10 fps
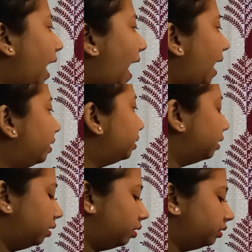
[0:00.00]
And
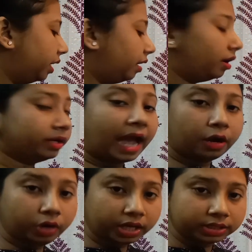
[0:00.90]
the
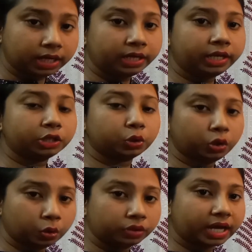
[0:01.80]
Carolus Linnaeus, we
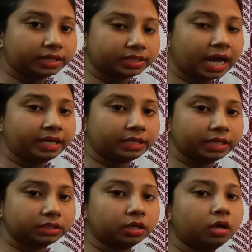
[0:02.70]
know that
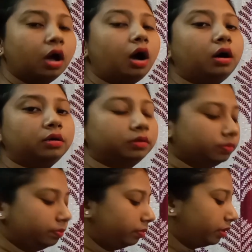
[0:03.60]
scientist
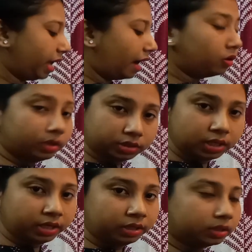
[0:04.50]
Carolus
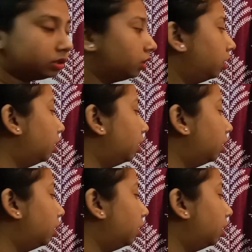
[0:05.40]
Linnaeus,